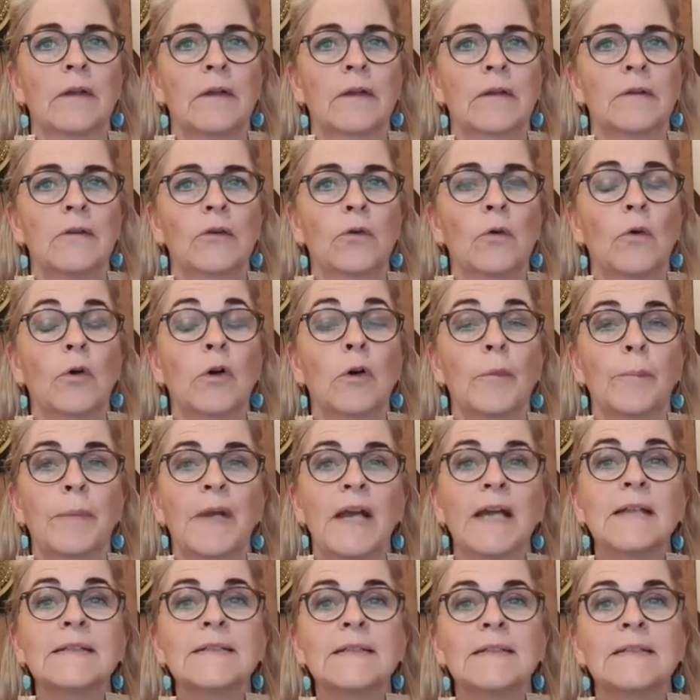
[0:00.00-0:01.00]
your
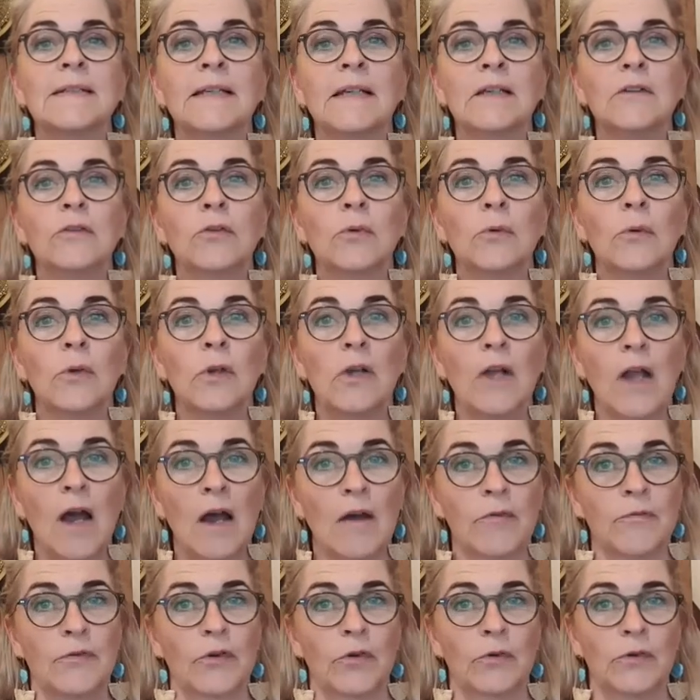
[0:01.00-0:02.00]
capacity to
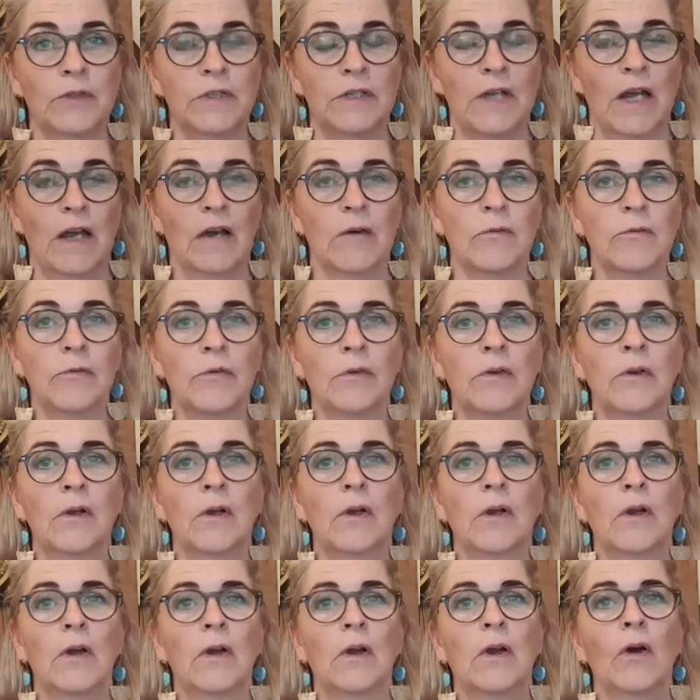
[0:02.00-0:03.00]
love yourself,
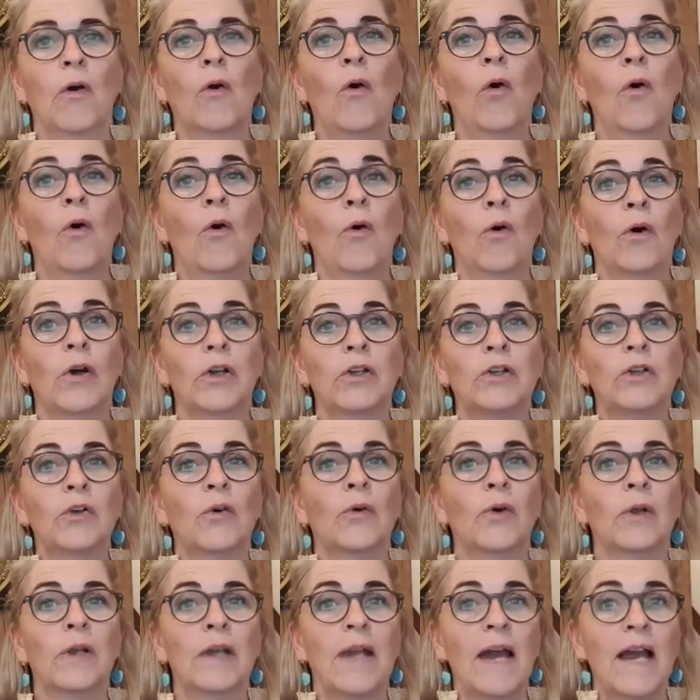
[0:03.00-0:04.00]
or
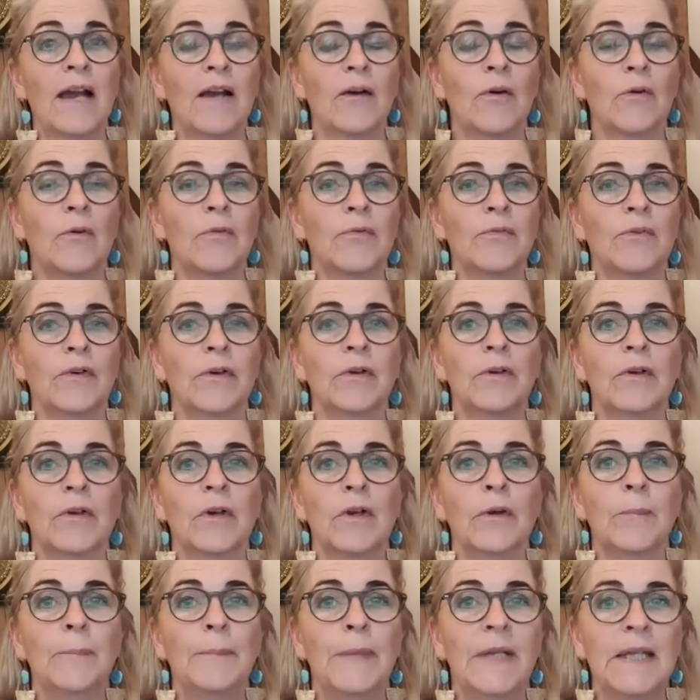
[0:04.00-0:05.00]
your lack of
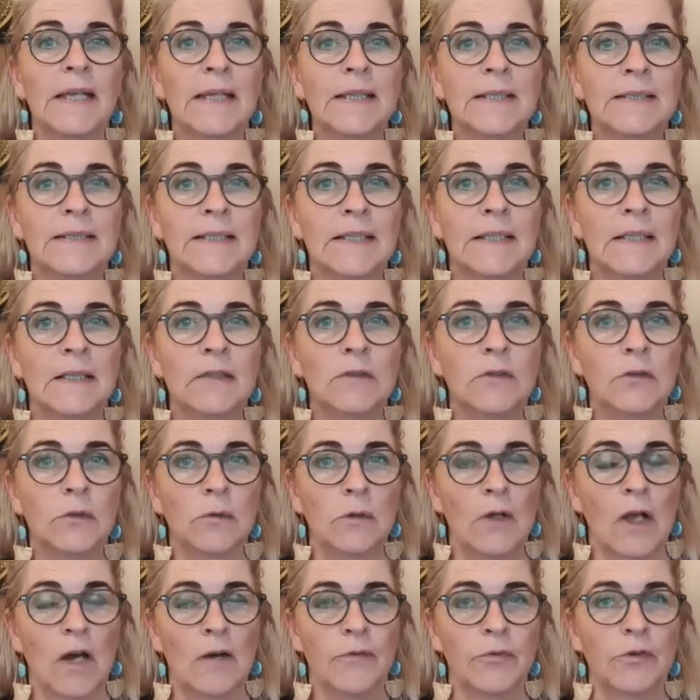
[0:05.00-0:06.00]
ability to
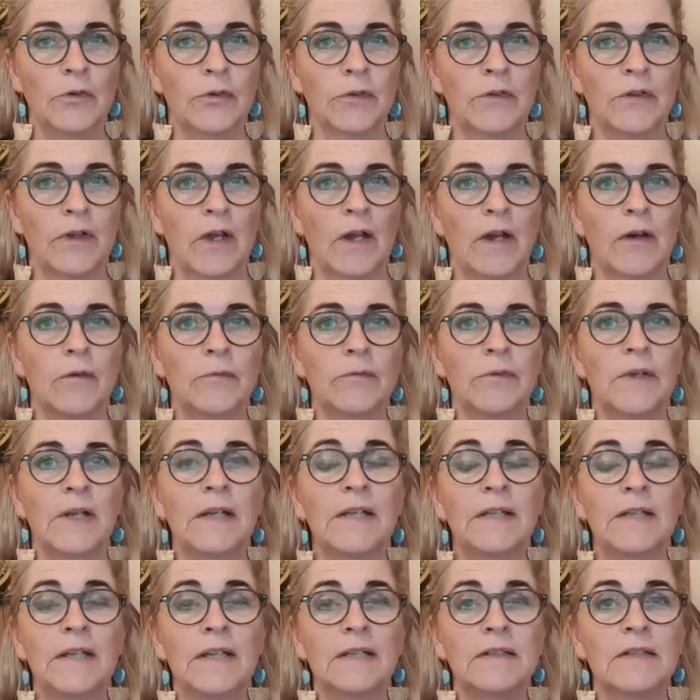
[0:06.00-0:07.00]
love yourself.
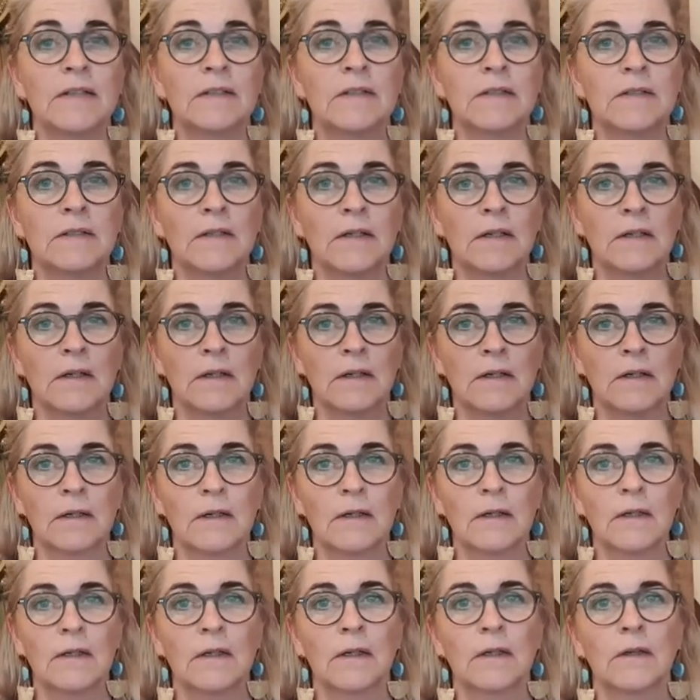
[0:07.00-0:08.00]
And this is a
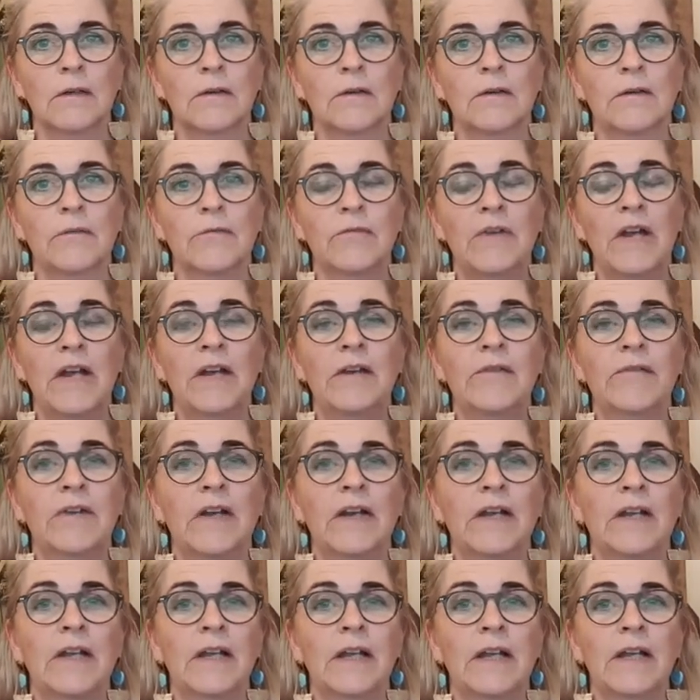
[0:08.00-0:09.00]
very,
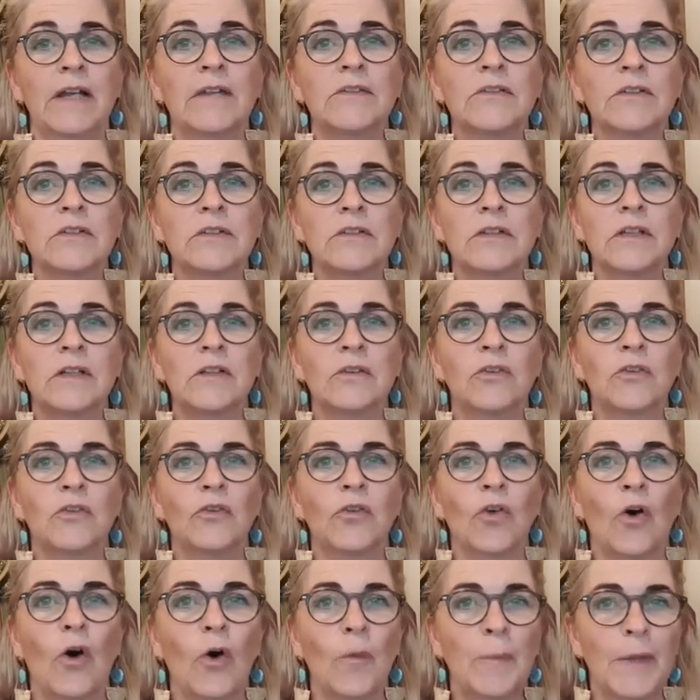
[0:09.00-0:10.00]
very interesting
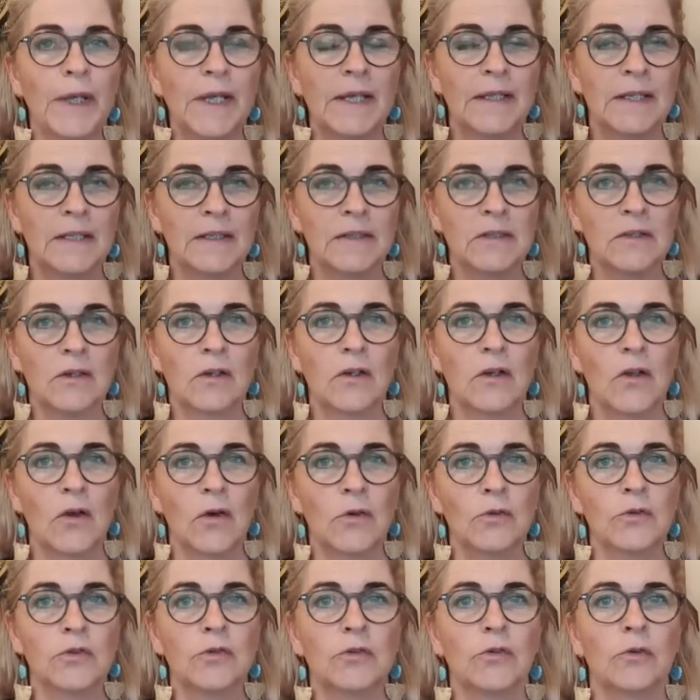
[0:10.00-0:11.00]
topic that's
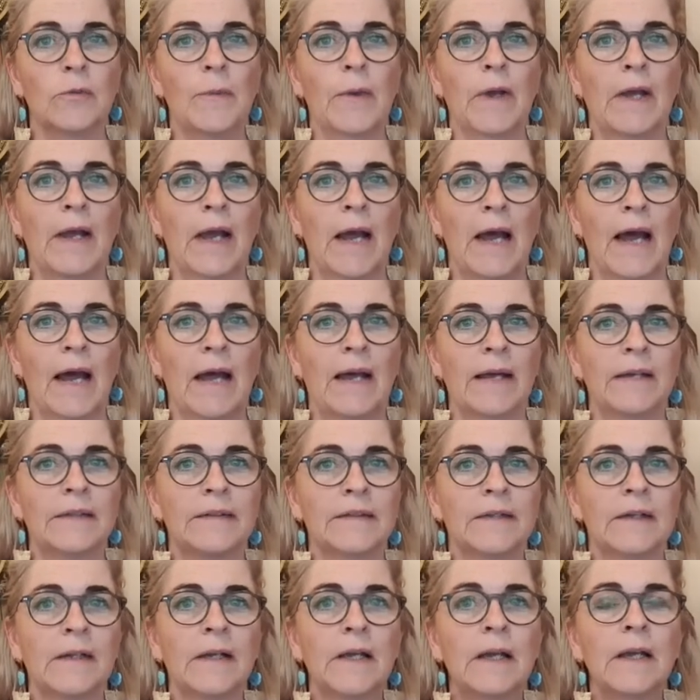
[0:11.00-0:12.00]
close to my
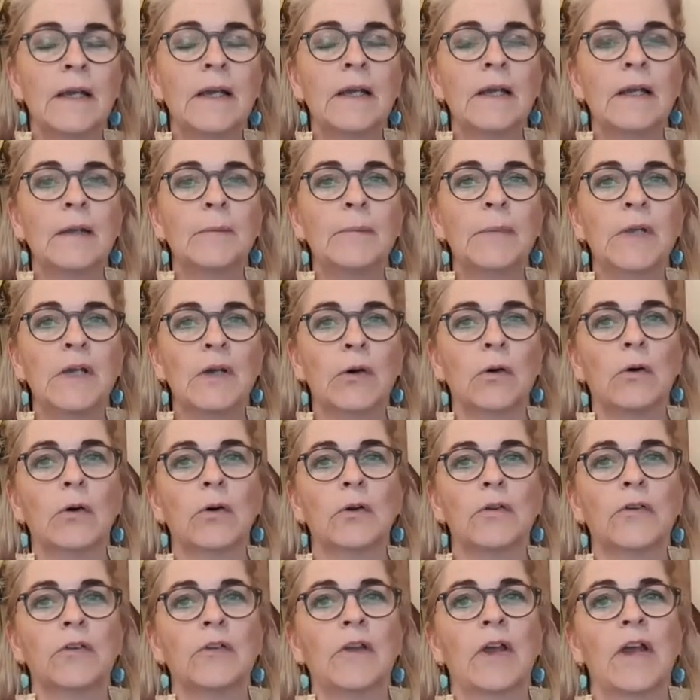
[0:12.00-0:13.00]
heart,
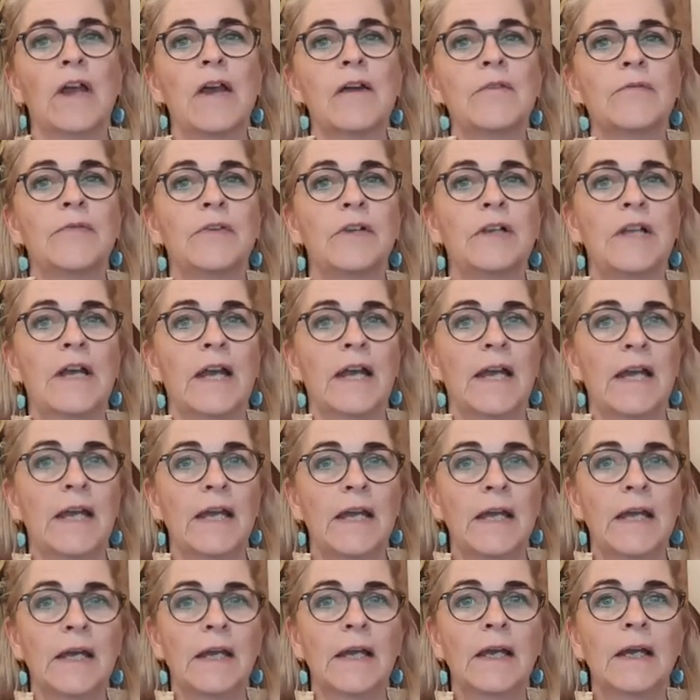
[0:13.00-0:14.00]
because every
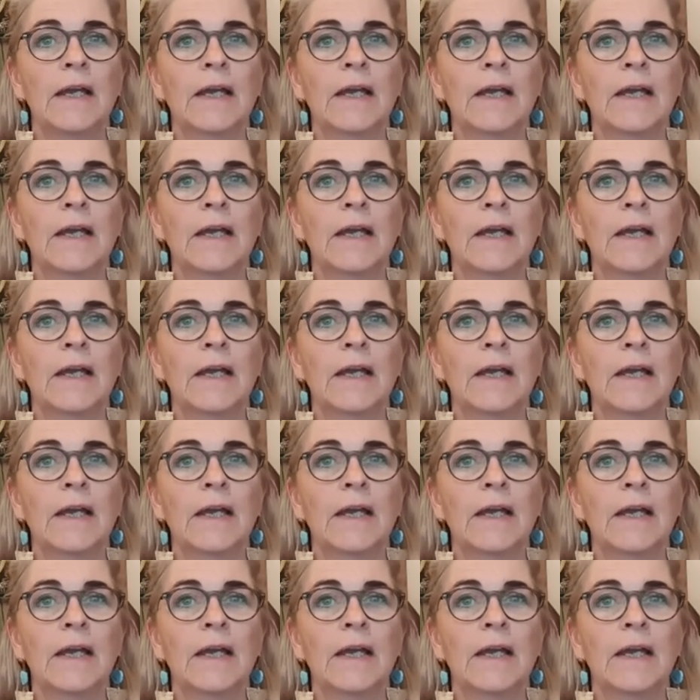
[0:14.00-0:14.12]
day